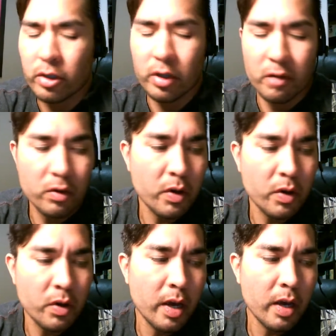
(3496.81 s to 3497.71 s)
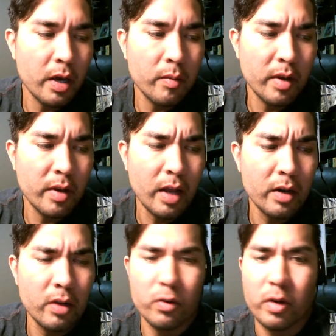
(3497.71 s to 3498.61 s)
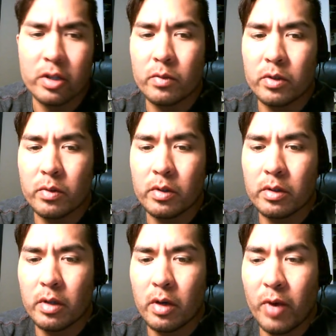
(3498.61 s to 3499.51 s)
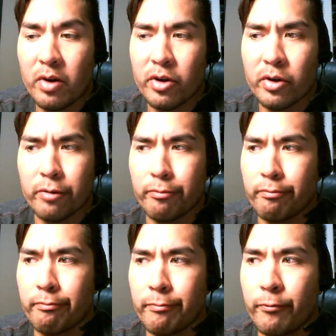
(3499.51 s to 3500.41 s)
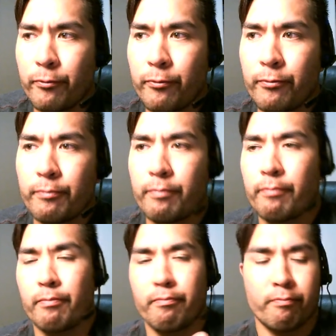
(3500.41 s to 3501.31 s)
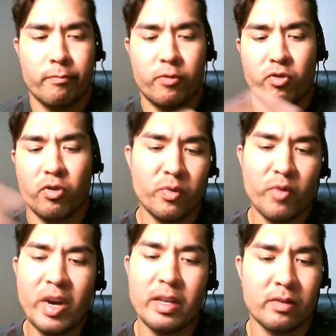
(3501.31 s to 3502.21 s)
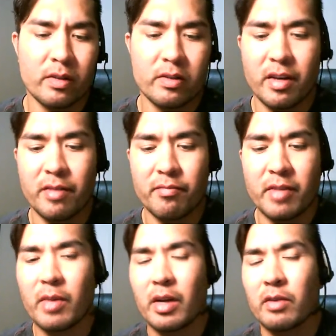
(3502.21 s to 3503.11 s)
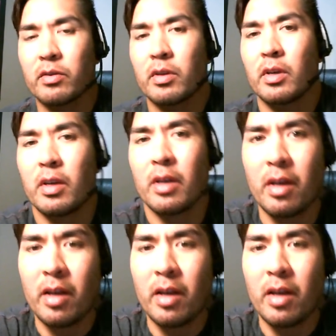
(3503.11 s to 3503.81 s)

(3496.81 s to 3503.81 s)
Okay. Um, and I had another question, which was around your certain radius, let's say ten miles. How mm-hmm.